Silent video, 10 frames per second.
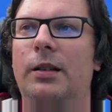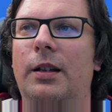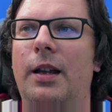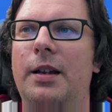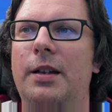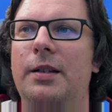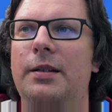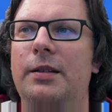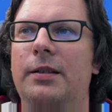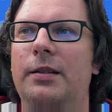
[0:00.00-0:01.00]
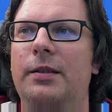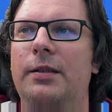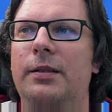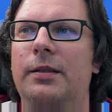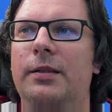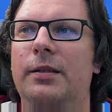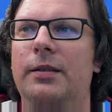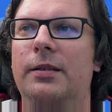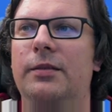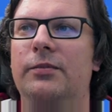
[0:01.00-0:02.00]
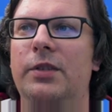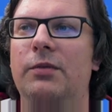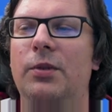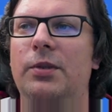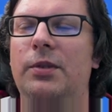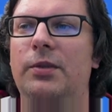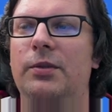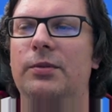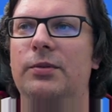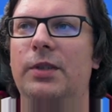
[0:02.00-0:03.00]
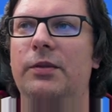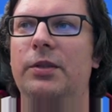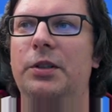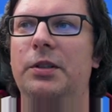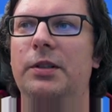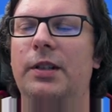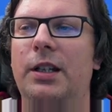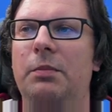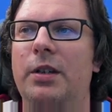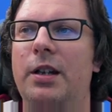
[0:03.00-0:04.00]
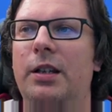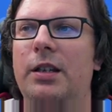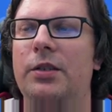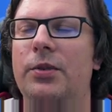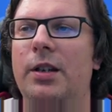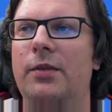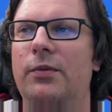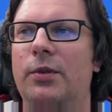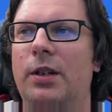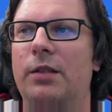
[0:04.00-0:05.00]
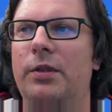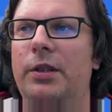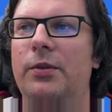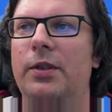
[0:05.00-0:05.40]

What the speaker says: And we want to have the API key just for our user